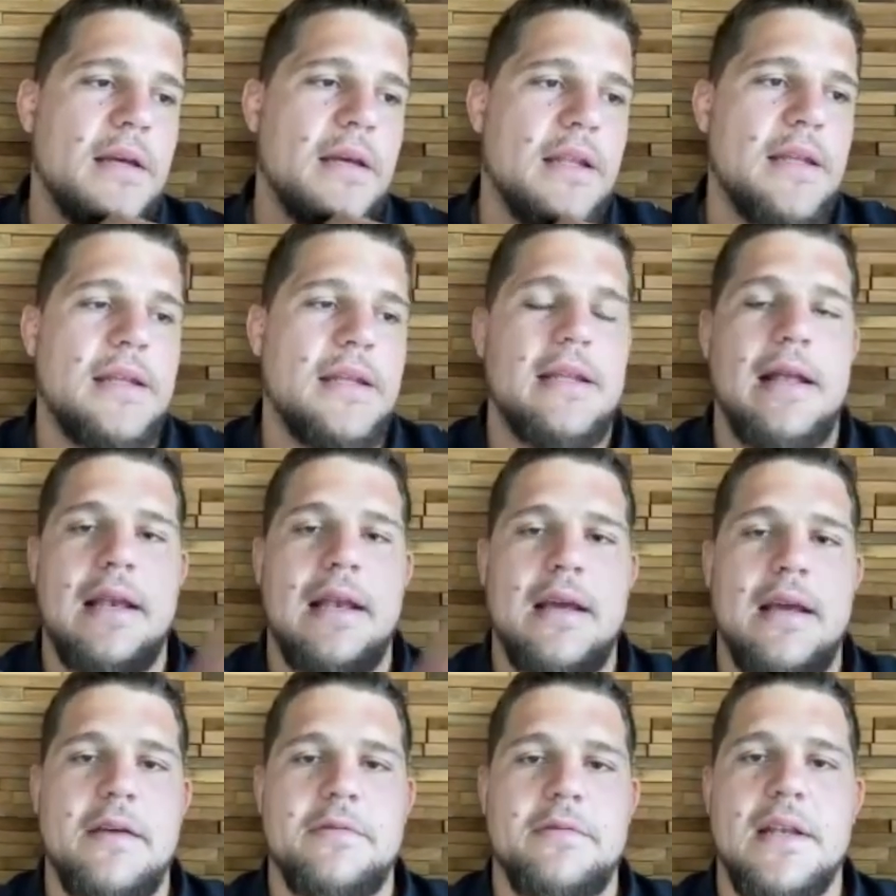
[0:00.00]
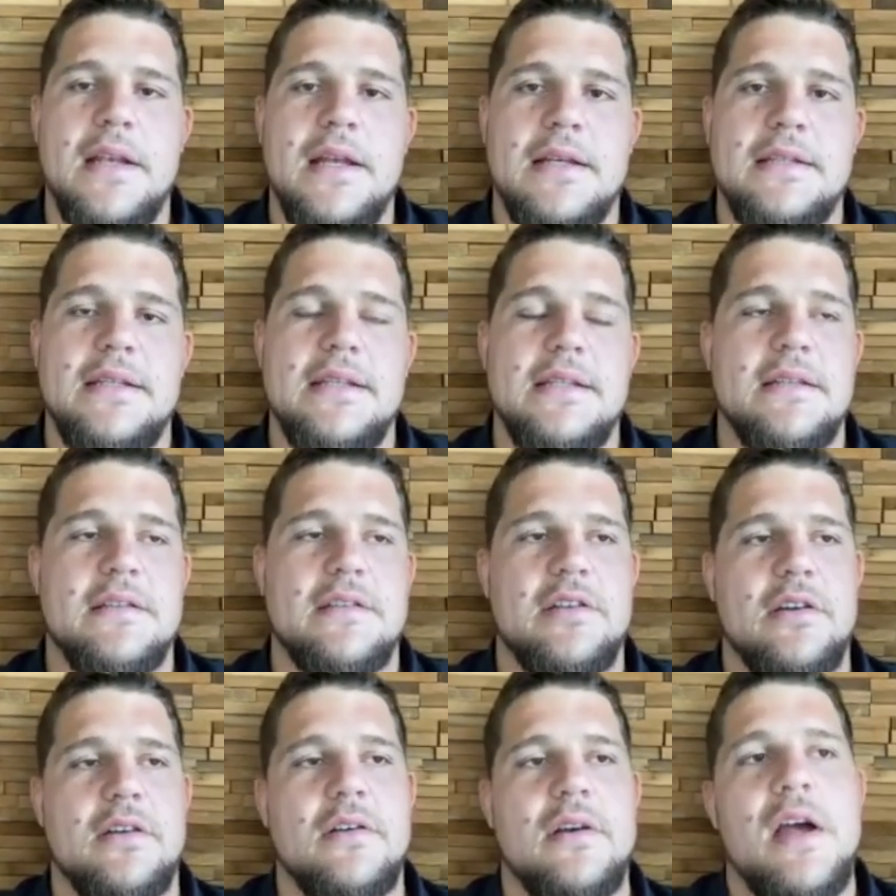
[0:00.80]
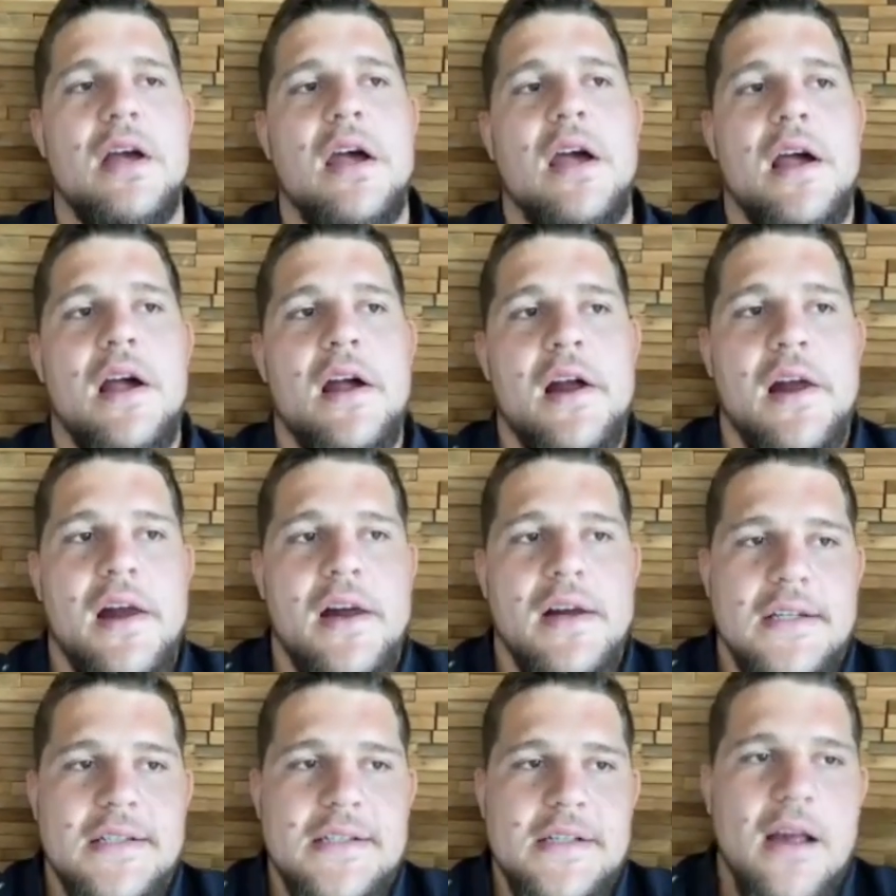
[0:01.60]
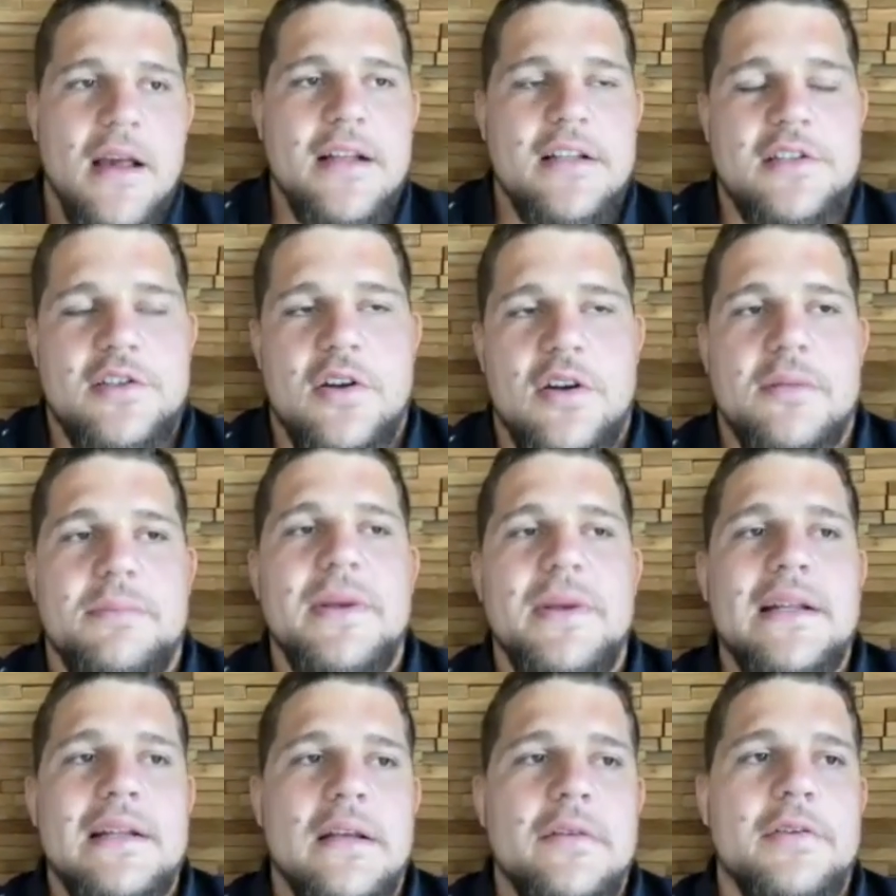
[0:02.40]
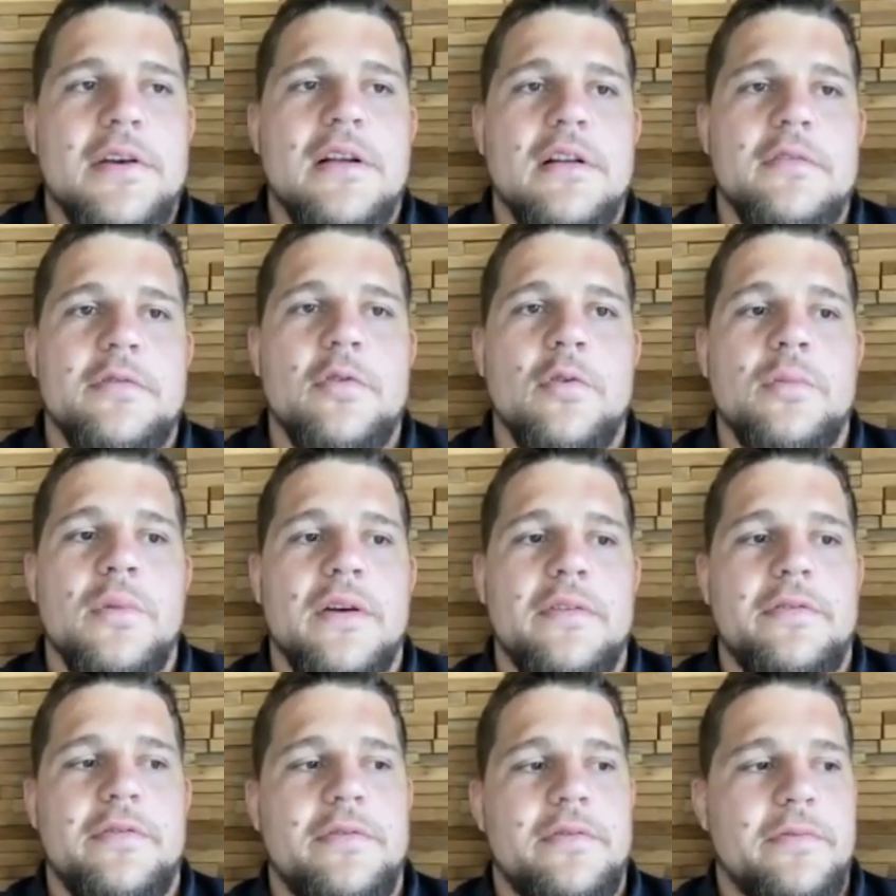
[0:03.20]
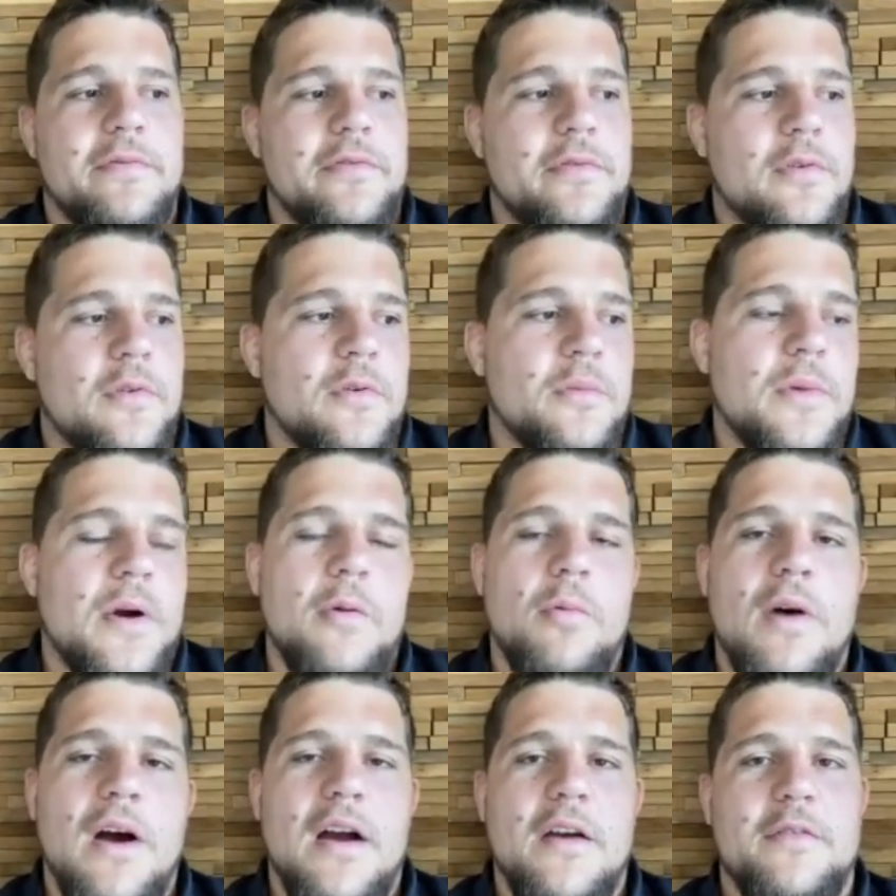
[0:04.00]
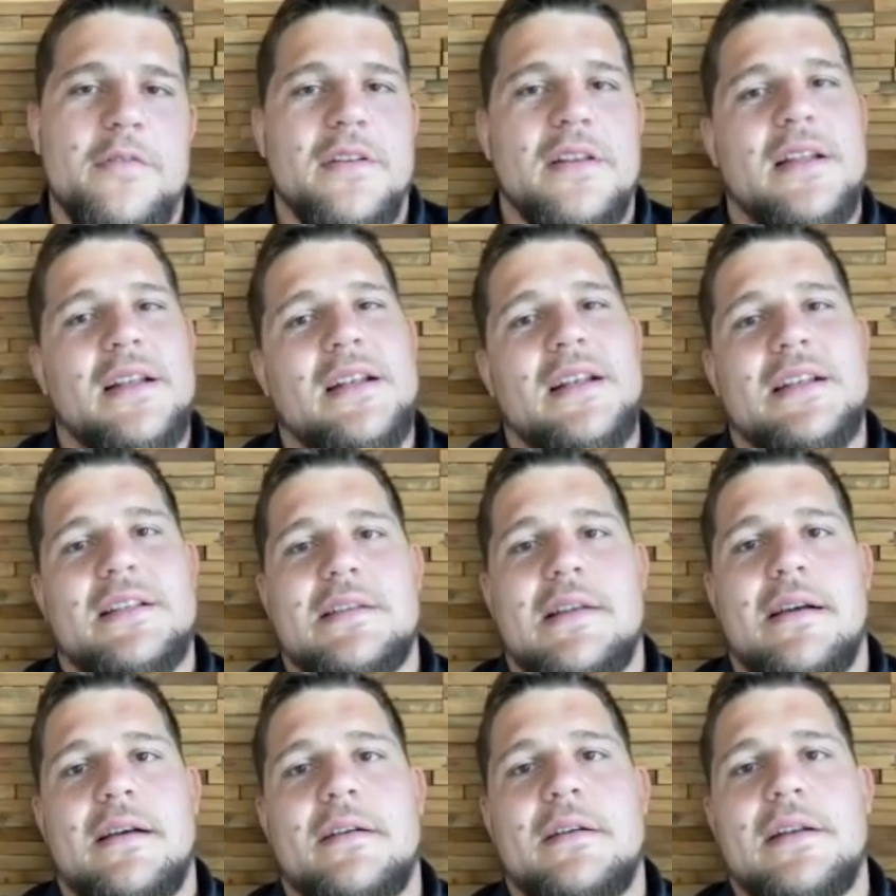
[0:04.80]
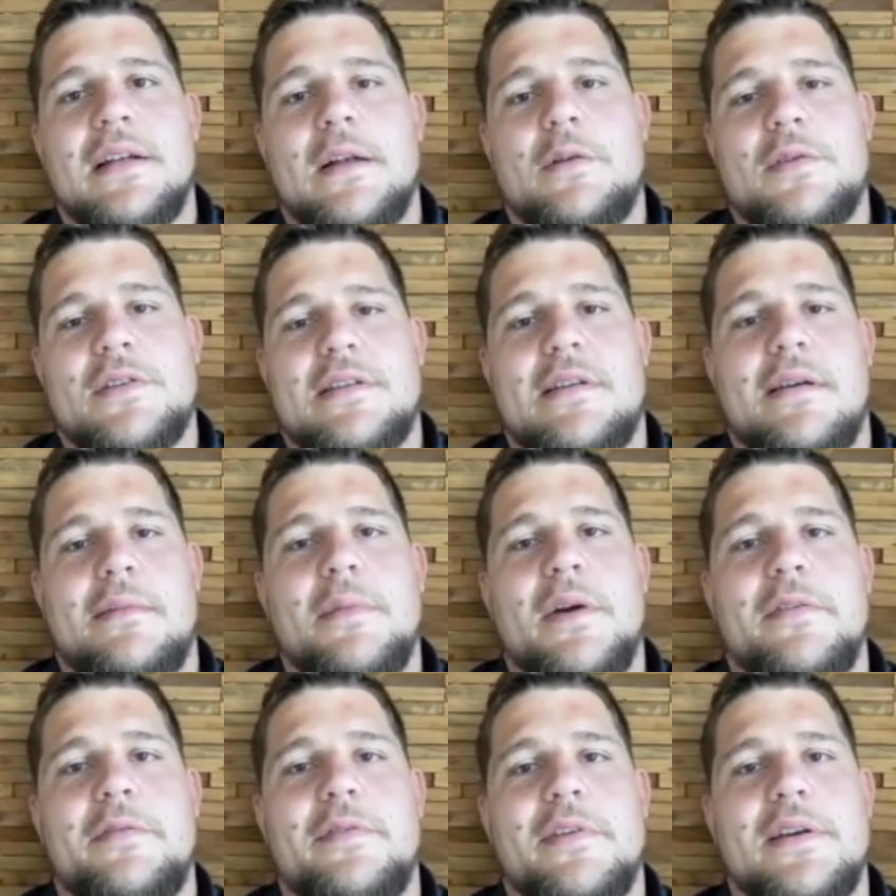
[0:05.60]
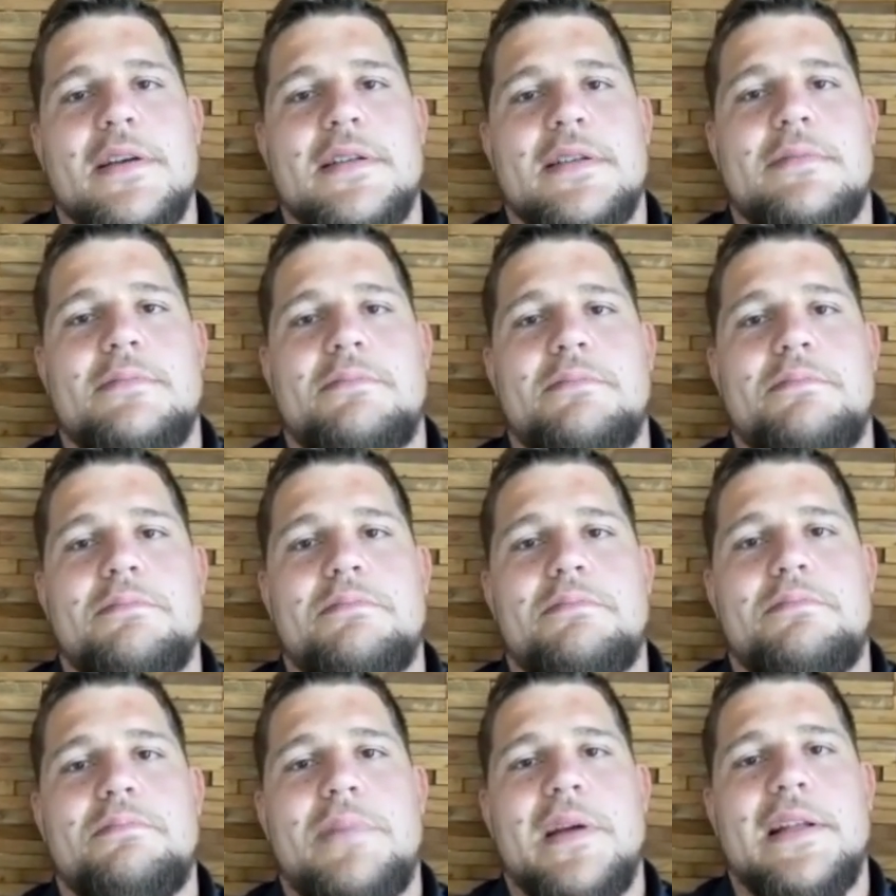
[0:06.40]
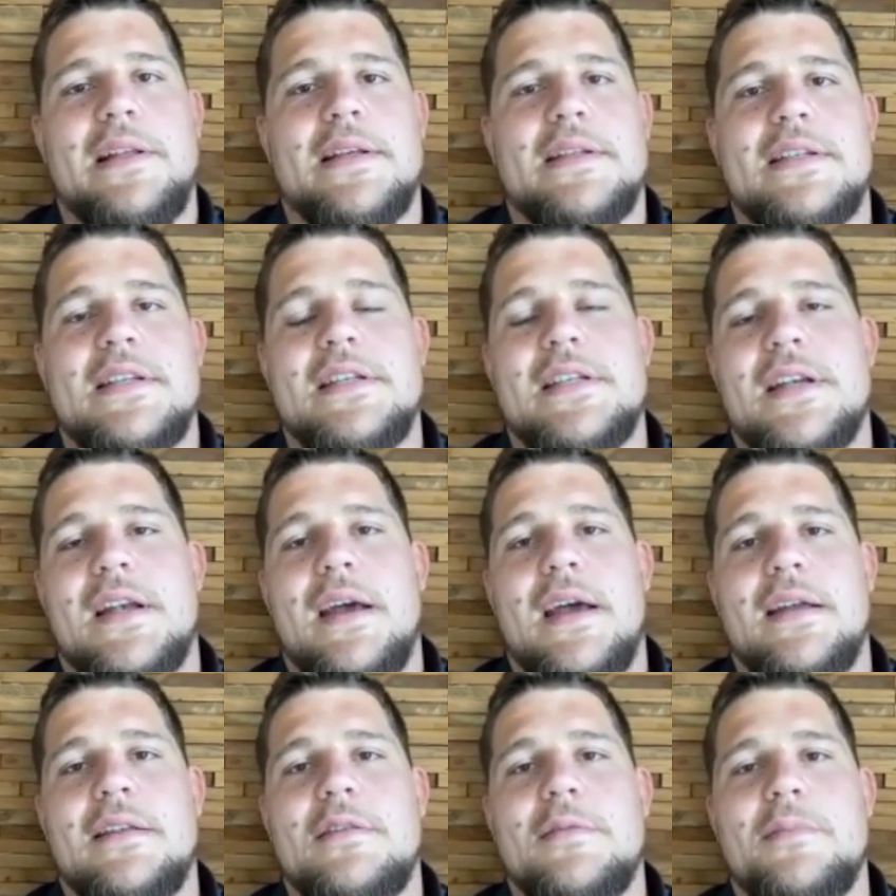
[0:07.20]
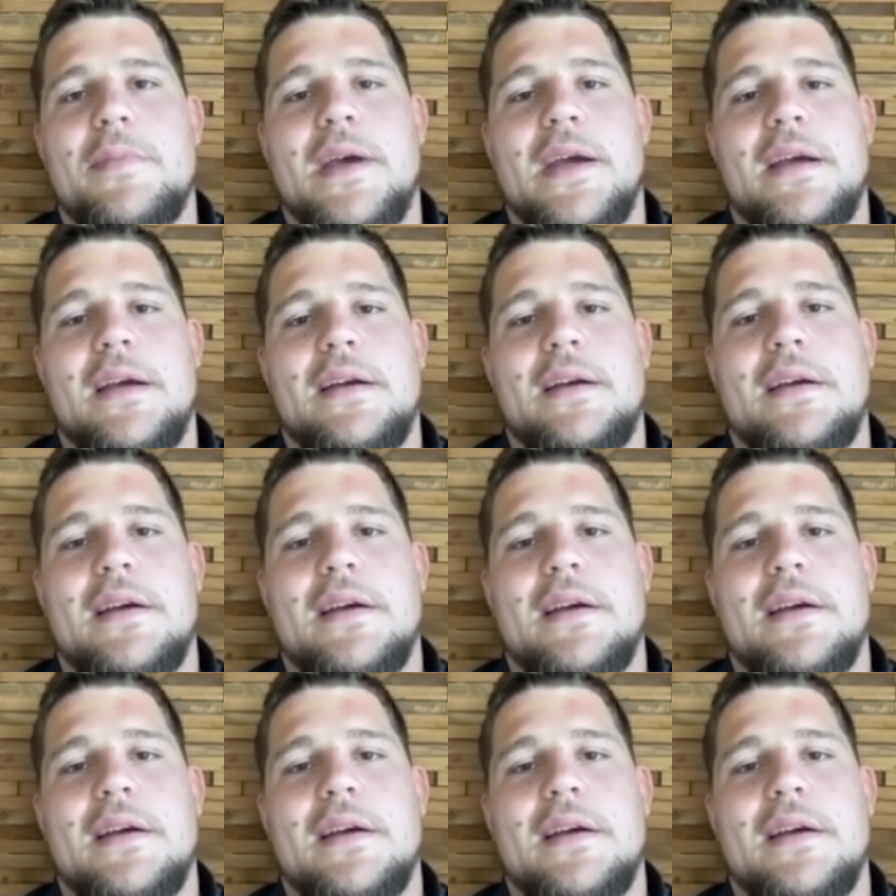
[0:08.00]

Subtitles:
And then they left the next season. So it started being difficult for my wife. And then it's like, that was like my first big decision I had to make